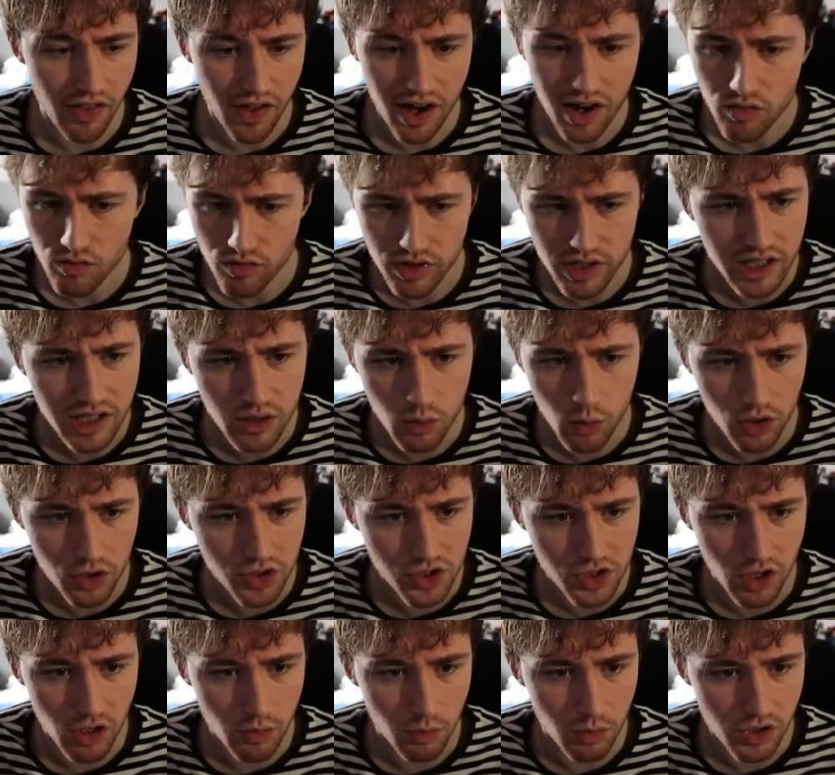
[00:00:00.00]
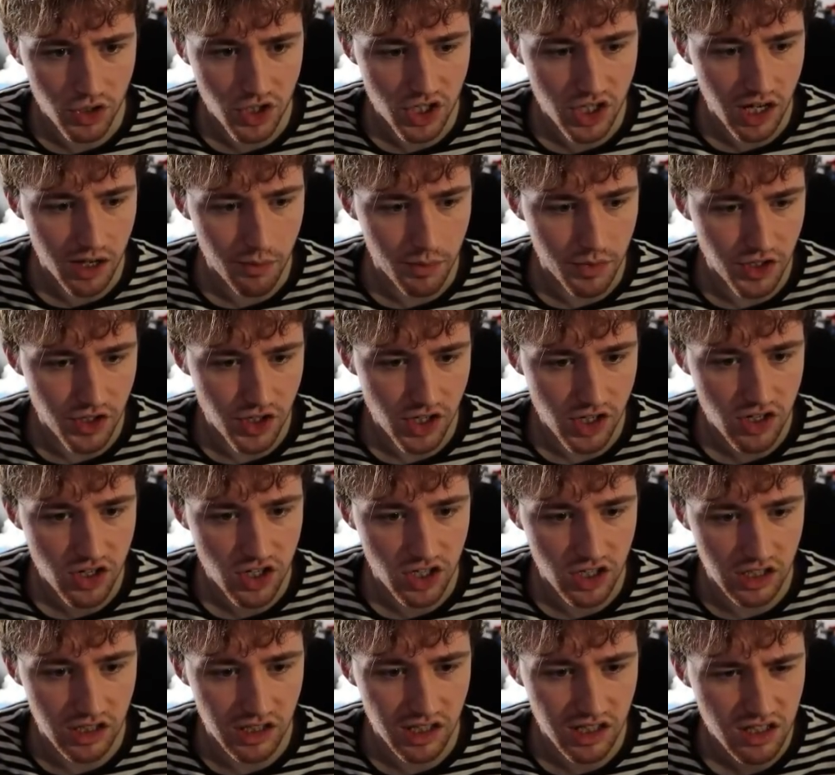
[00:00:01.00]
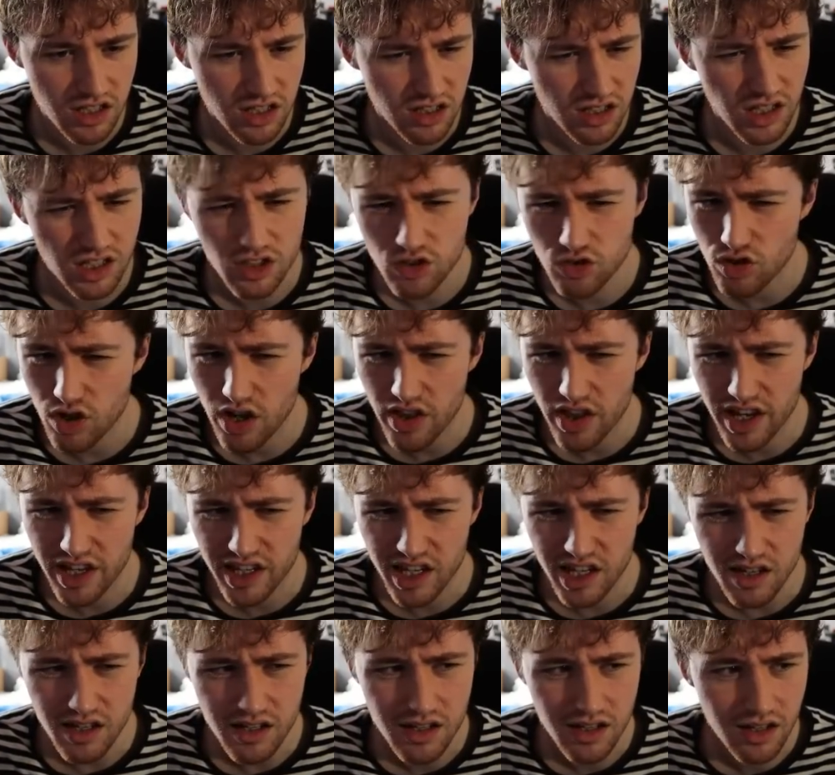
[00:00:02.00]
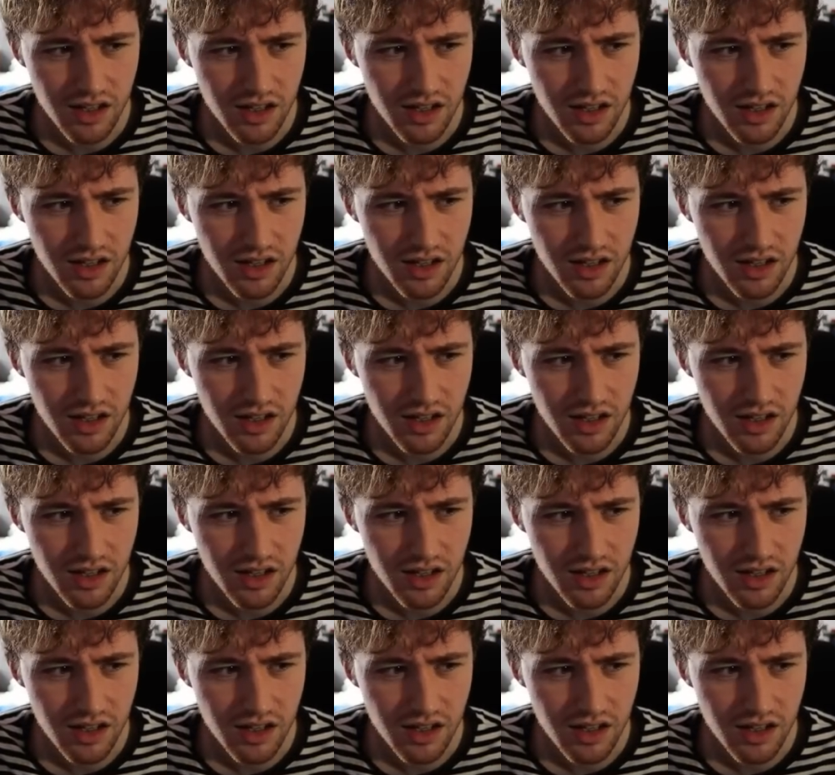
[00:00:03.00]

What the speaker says: That really was not much damage, actually. Let's try that again.